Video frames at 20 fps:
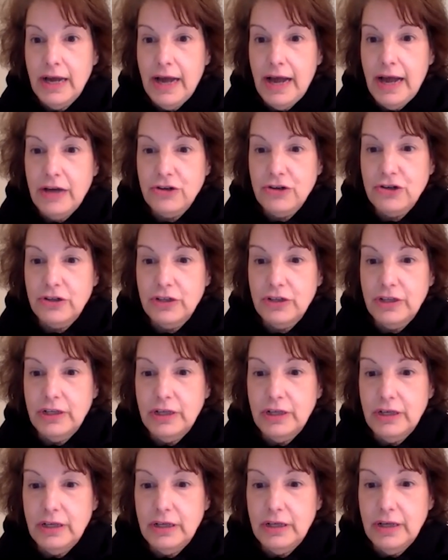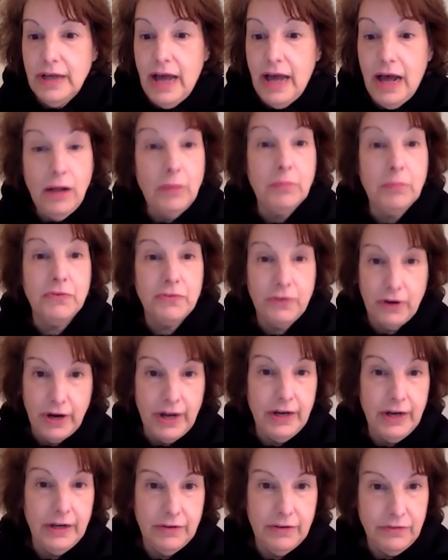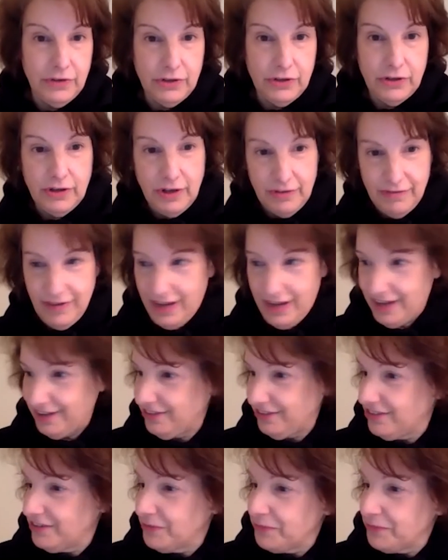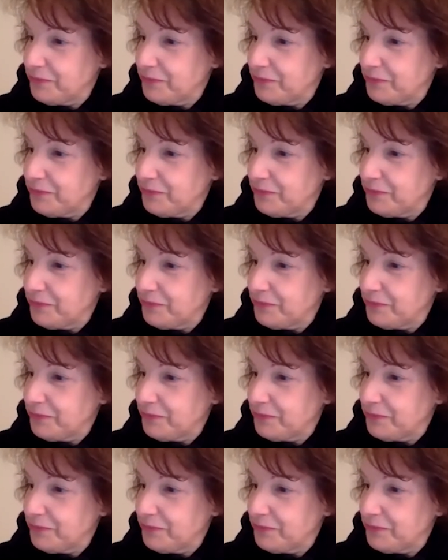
actually help for any of your events.